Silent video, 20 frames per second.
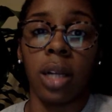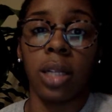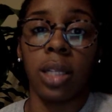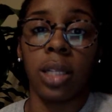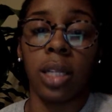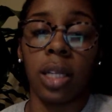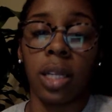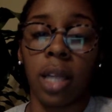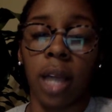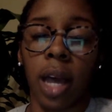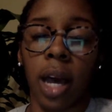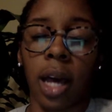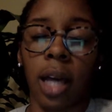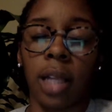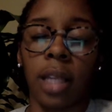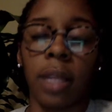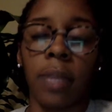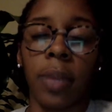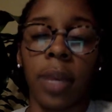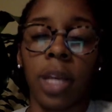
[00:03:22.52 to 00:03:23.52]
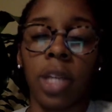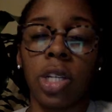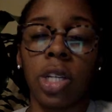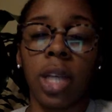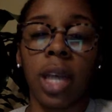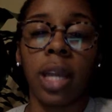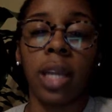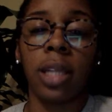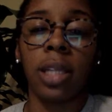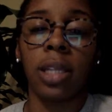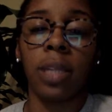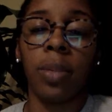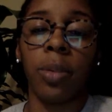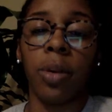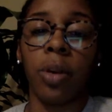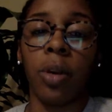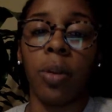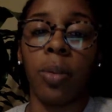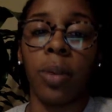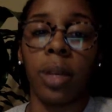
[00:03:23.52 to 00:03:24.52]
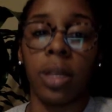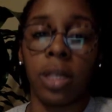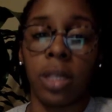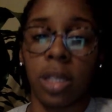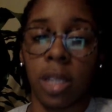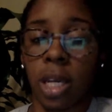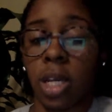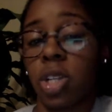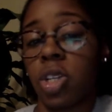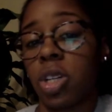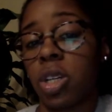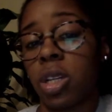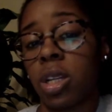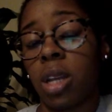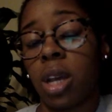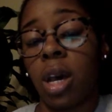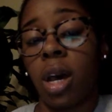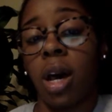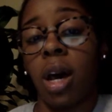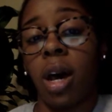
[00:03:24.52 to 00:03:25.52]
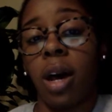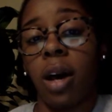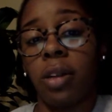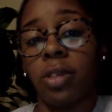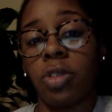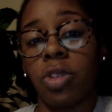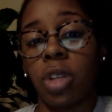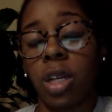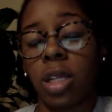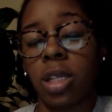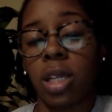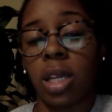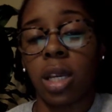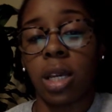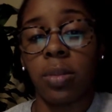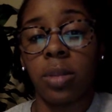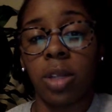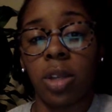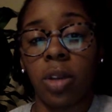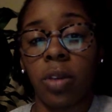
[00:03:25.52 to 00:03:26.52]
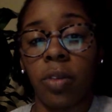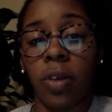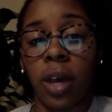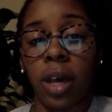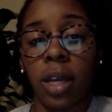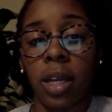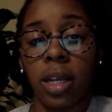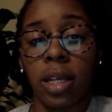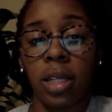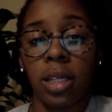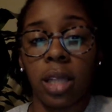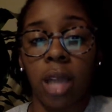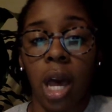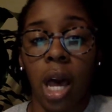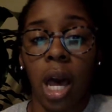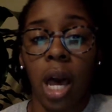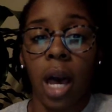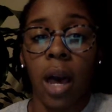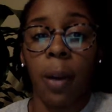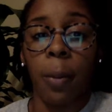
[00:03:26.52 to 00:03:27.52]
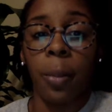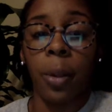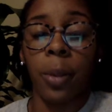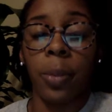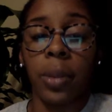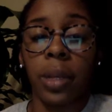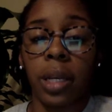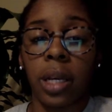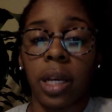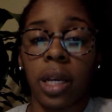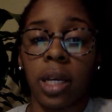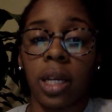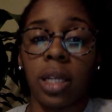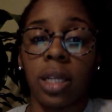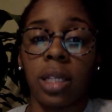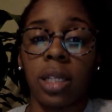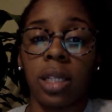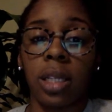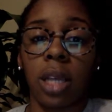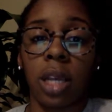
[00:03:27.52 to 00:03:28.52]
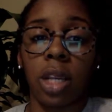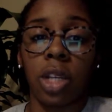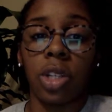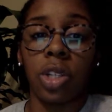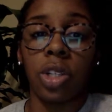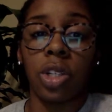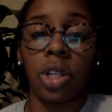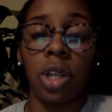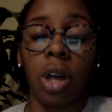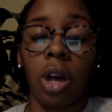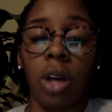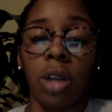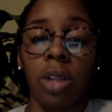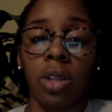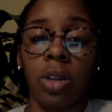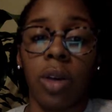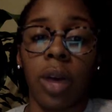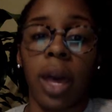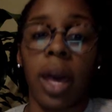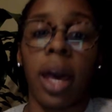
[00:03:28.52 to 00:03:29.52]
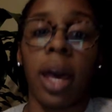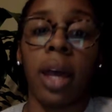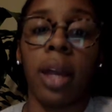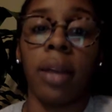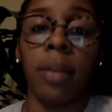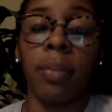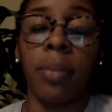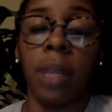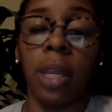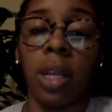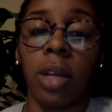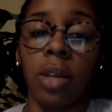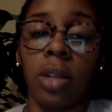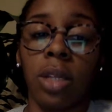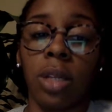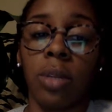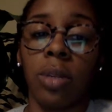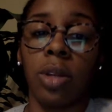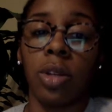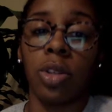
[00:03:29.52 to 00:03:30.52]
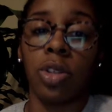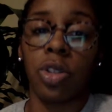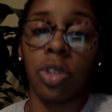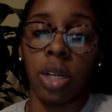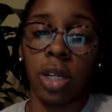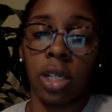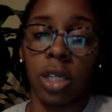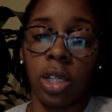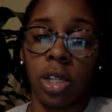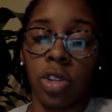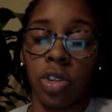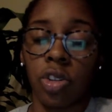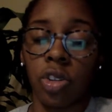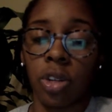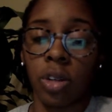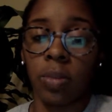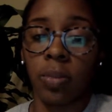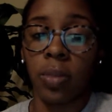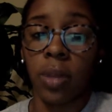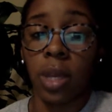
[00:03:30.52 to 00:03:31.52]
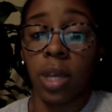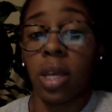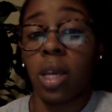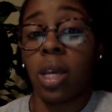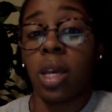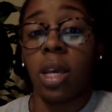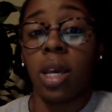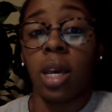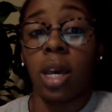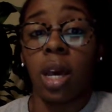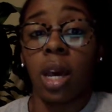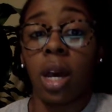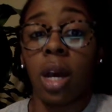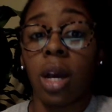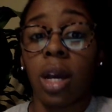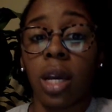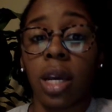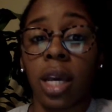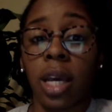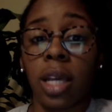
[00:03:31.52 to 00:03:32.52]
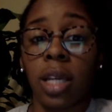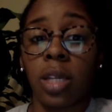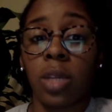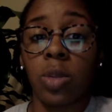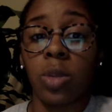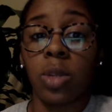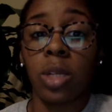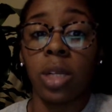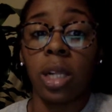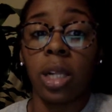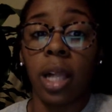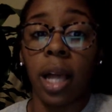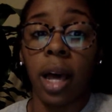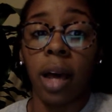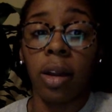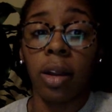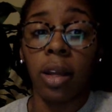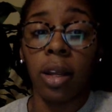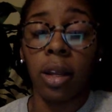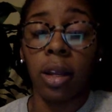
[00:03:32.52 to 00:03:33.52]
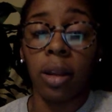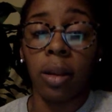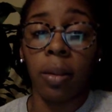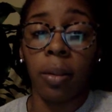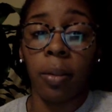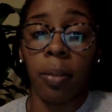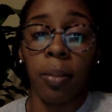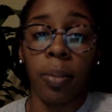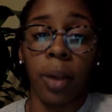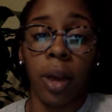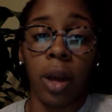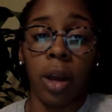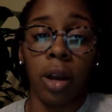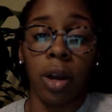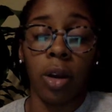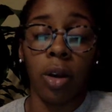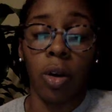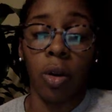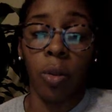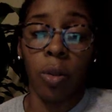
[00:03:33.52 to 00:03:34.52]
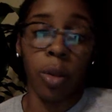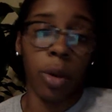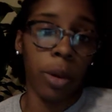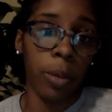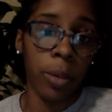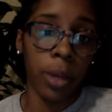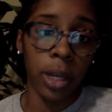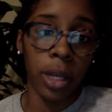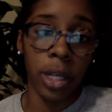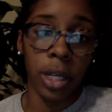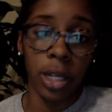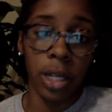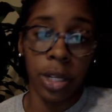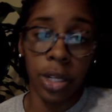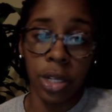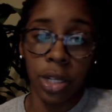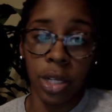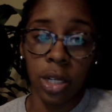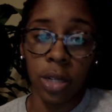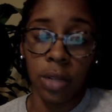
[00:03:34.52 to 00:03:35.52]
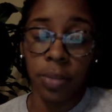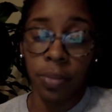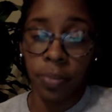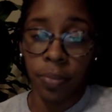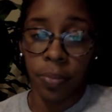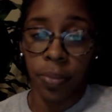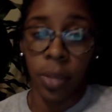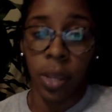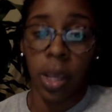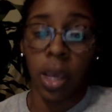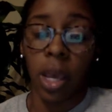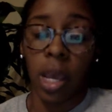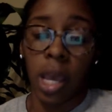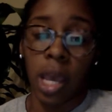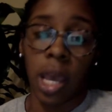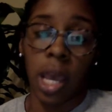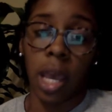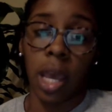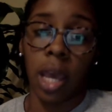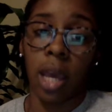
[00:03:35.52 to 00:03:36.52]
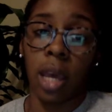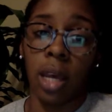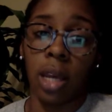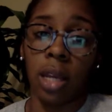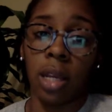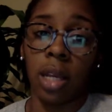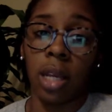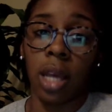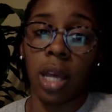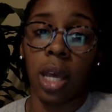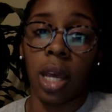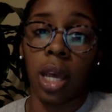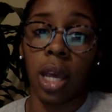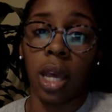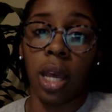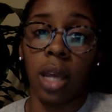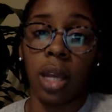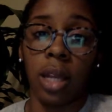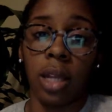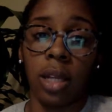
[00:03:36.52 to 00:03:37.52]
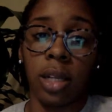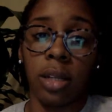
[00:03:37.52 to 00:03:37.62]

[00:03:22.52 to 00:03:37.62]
had a typical presentation of transient hip synovitis, but because she also had medial tibial stress syndrome, her case was clouded by her comorbid condition, and it